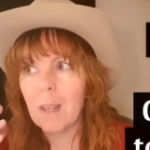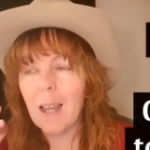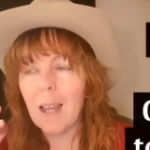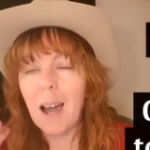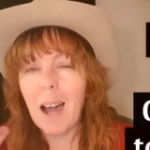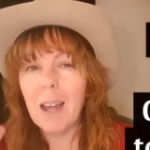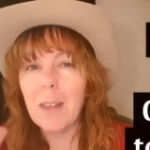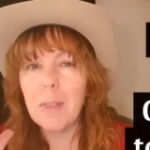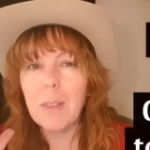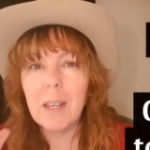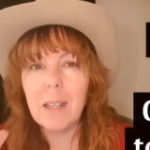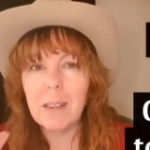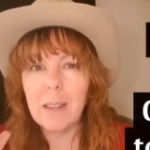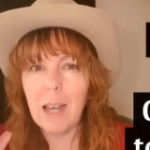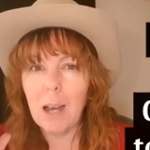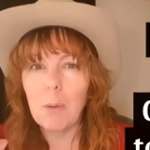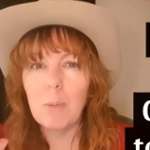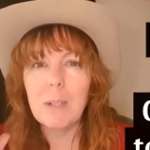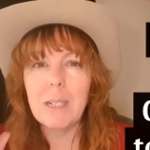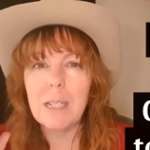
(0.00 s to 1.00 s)
I think
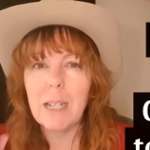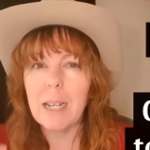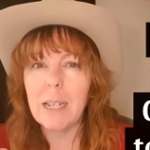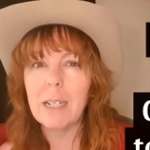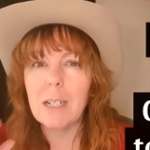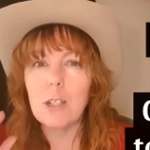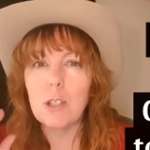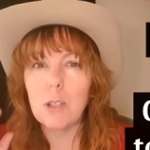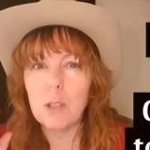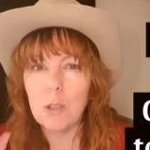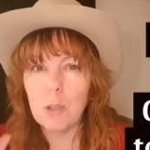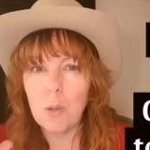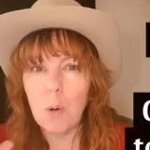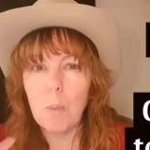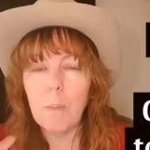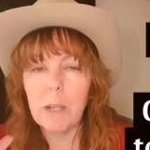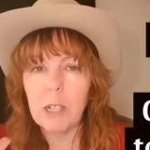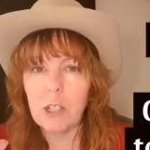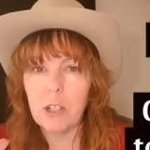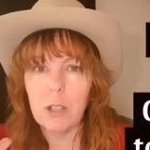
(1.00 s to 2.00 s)
that would take so
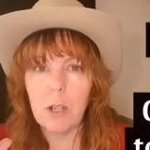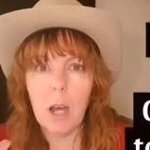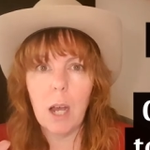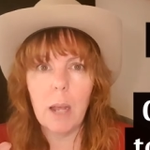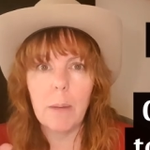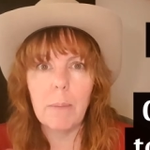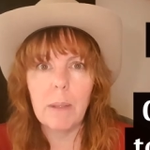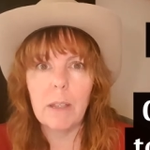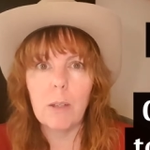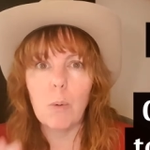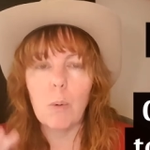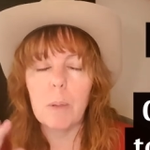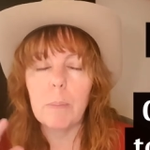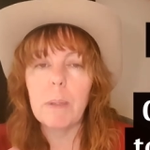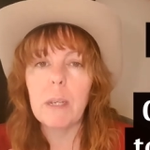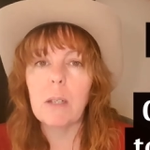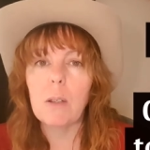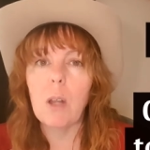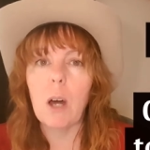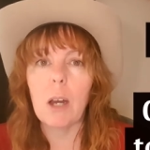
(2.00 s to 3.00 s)
much time and there would
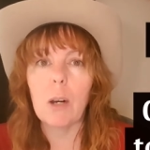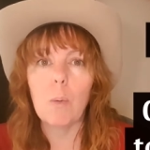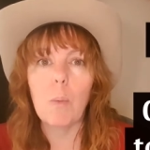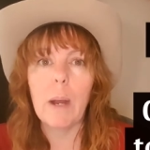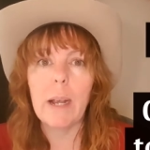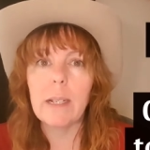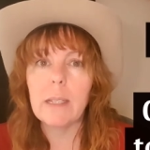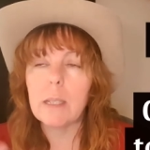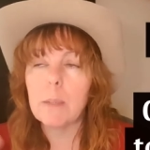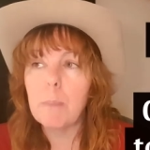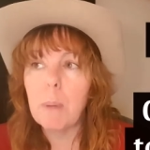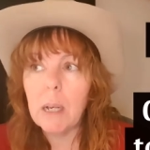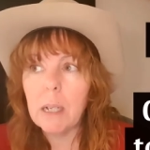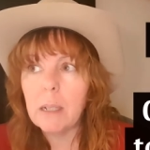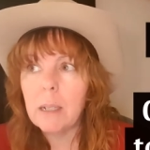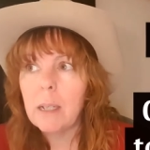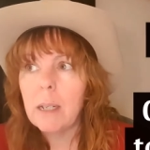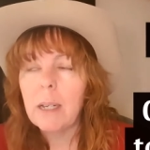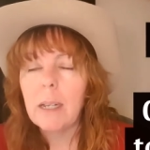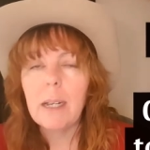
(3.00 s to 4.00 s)
be a lot of waste, but
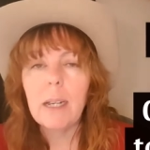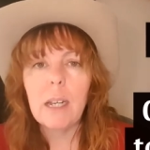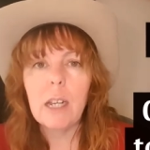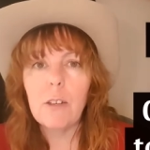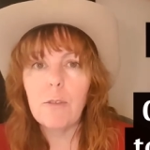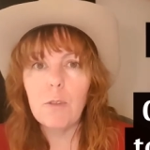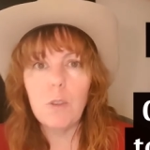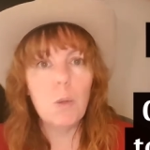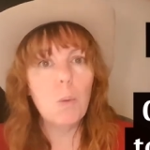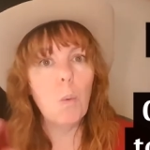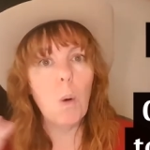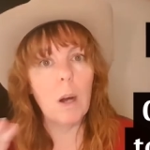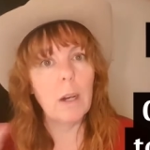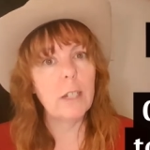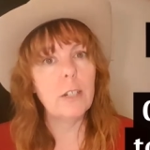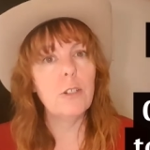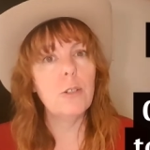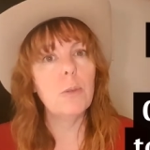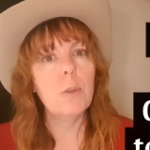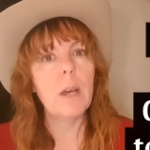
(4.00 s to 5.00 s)
if you want
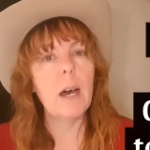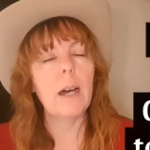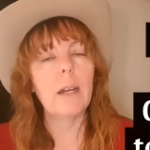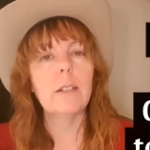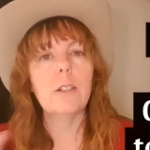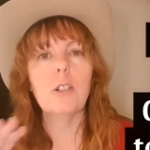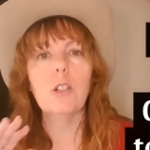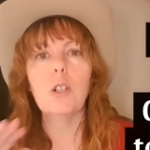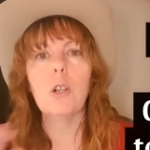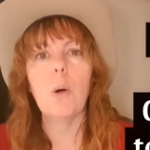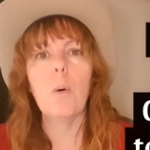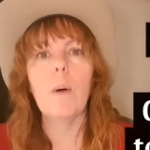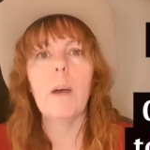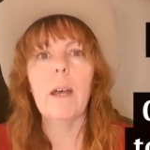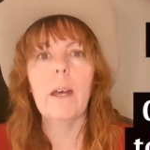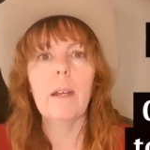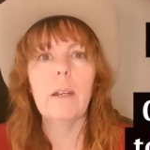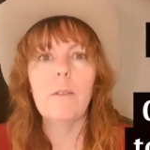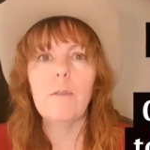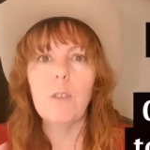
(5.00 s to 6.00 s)
to do that, go
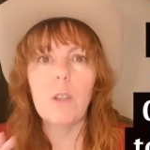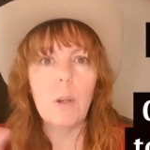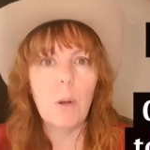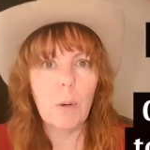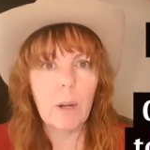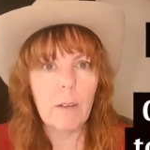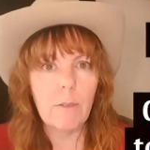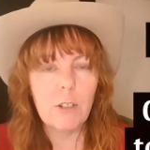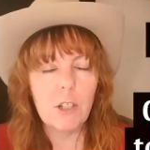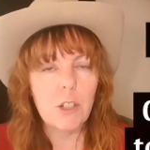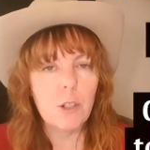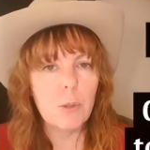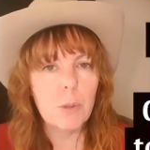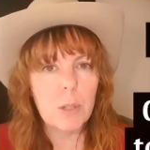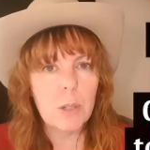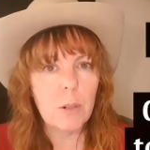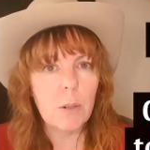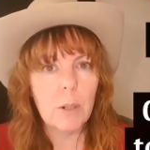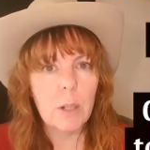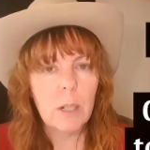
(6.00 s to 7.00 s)
ahead if you don't have a
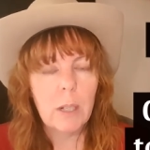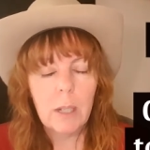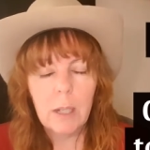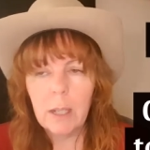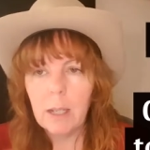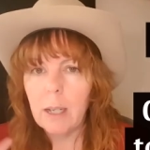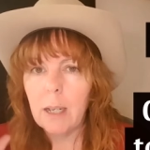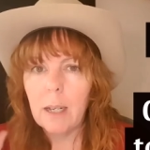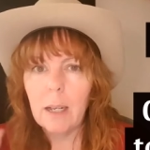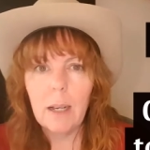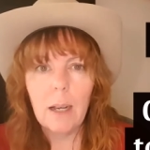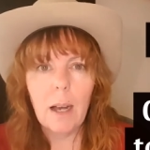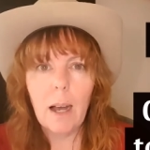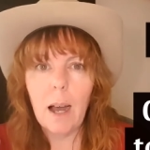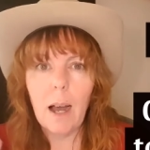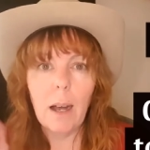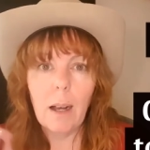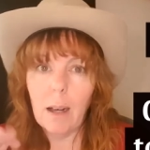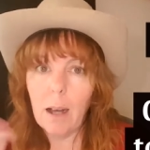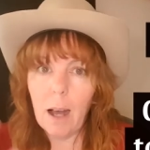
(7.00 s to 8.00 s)
juicer.
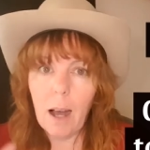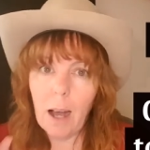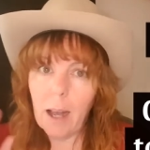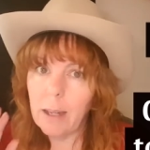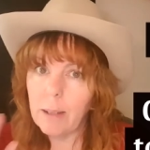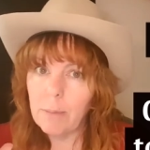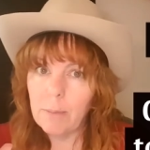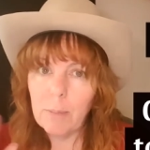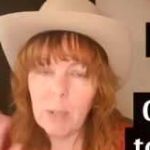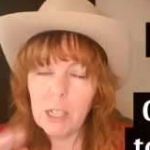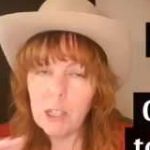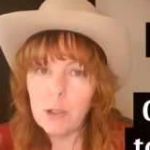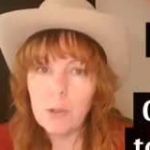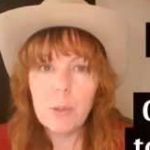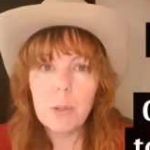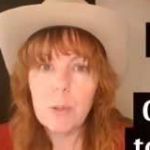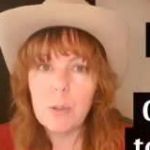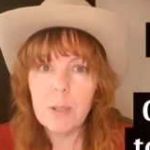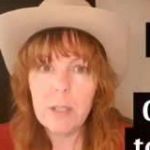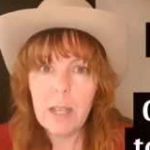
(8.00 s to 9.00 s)
I, my
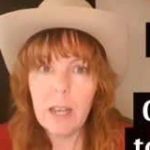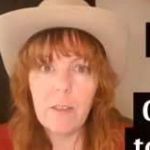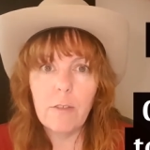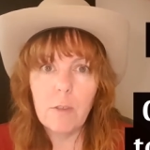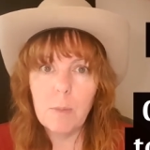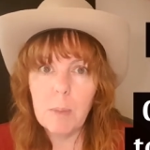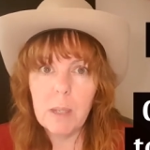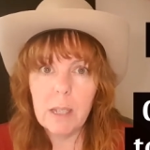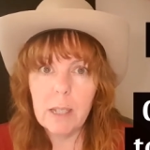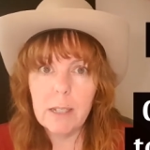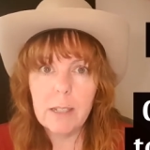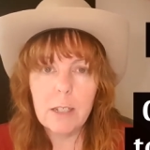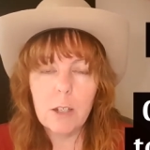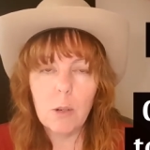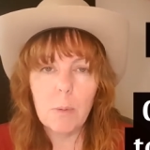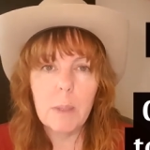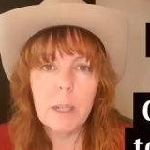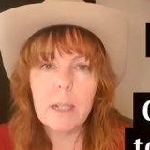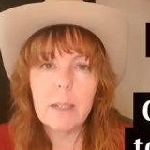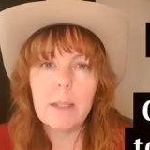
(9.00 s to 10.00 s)
juicer saved me this
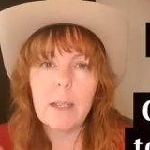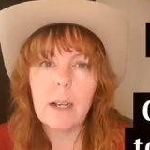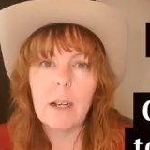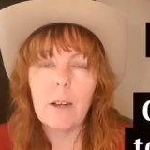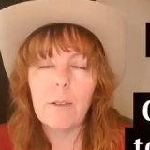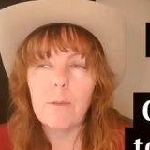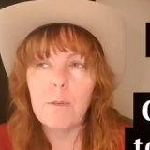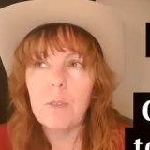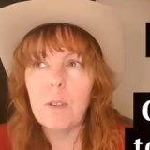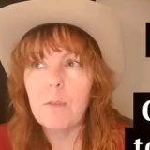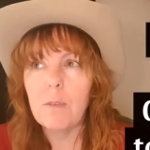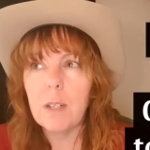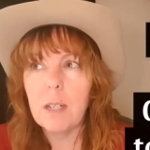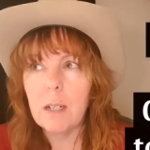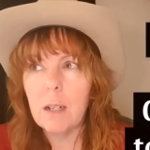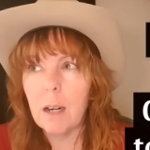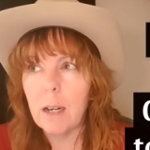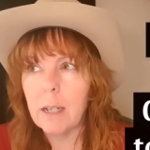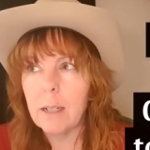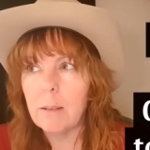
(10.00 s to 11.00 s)
year because I got
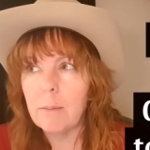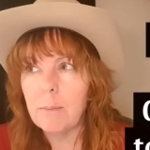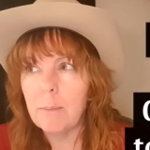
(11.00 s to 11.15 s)
fifty-nine